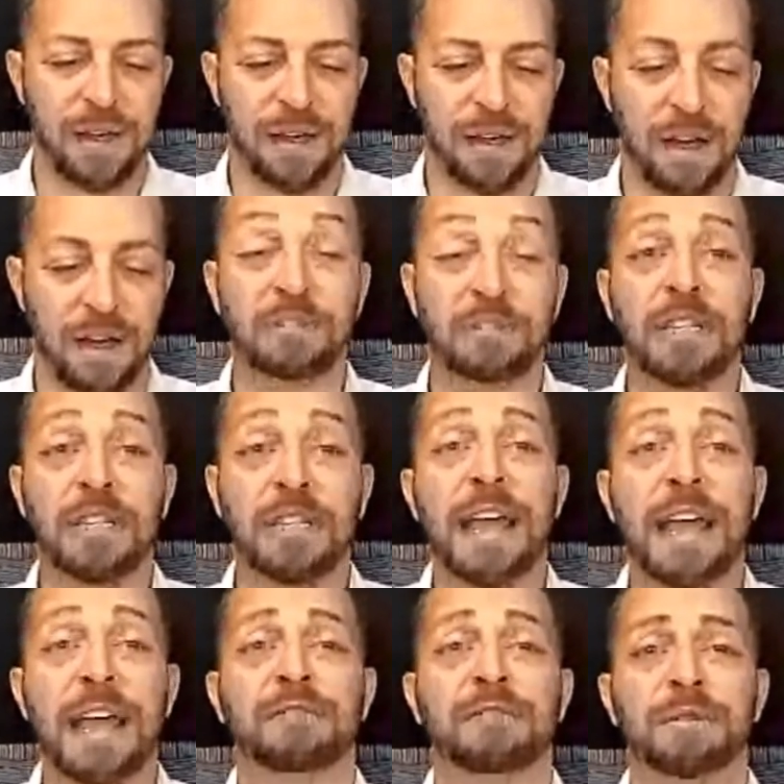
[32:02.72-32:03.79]
uh, of a
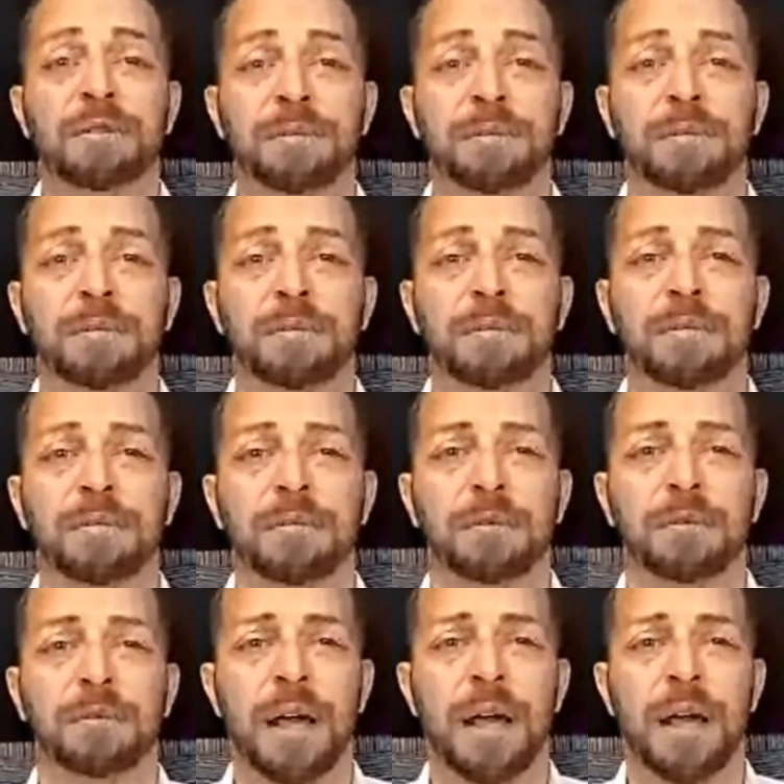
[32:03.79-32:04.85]
slave,
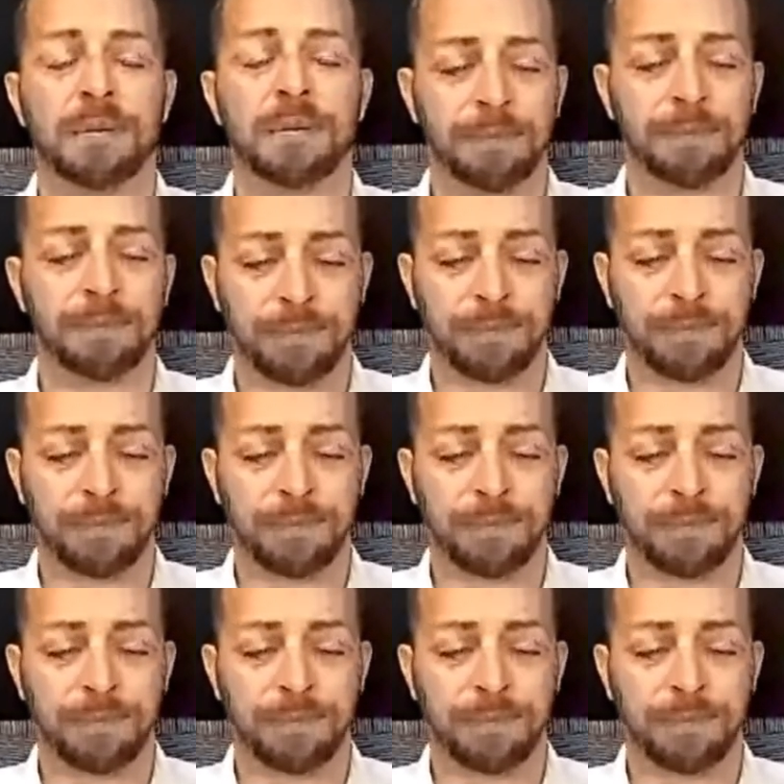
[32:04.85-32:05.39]
right?